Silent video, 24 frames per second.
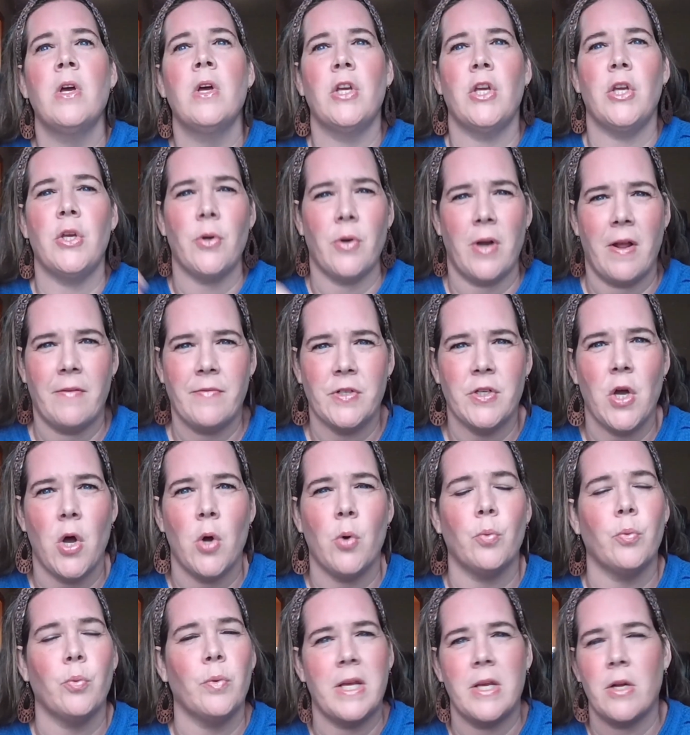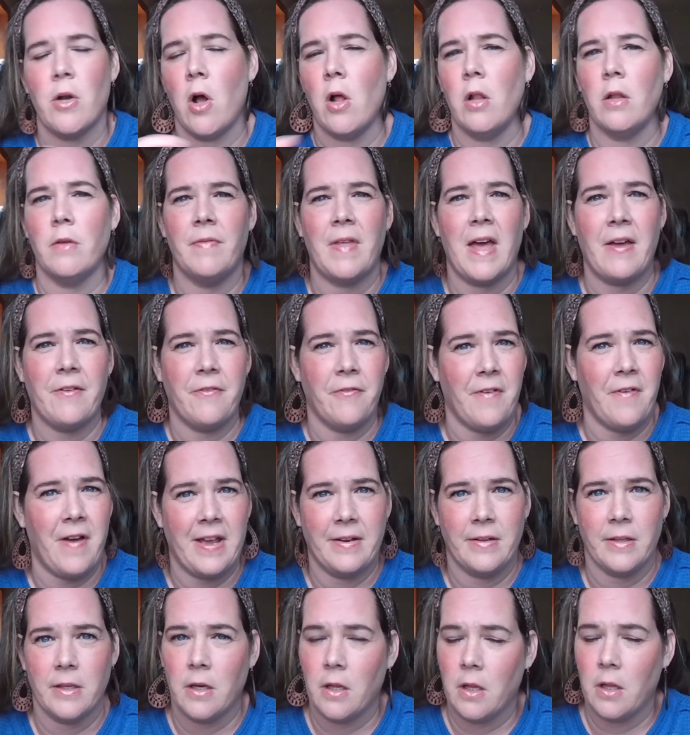you don't have to go read all of that
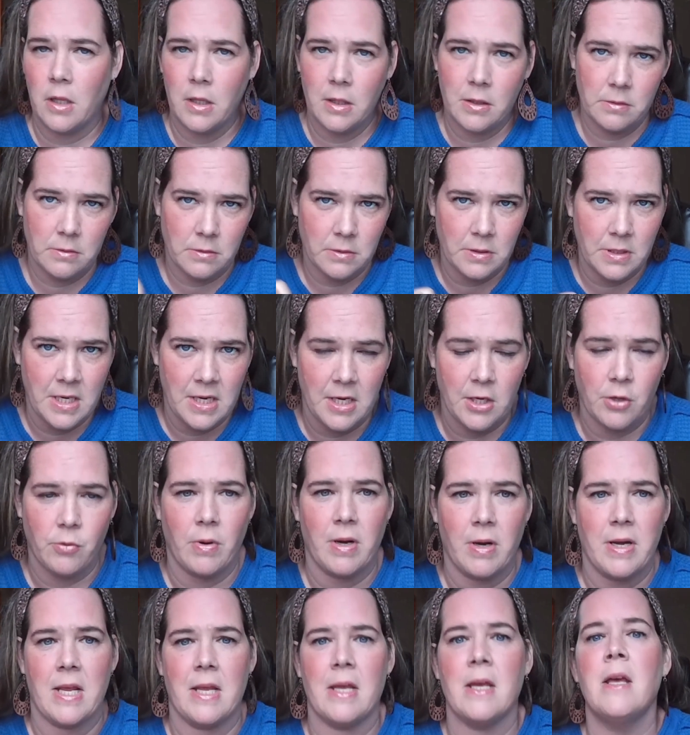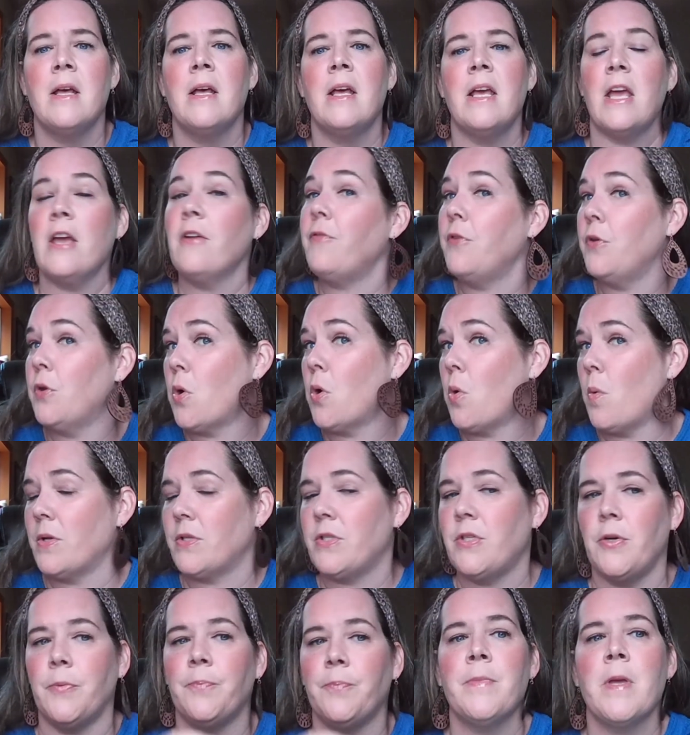fine little nitty gritty if you don't want
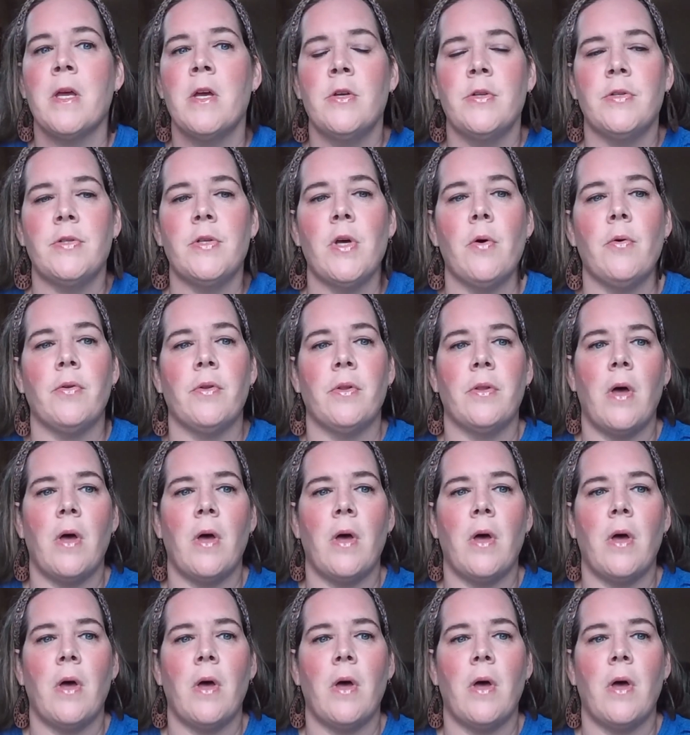to. So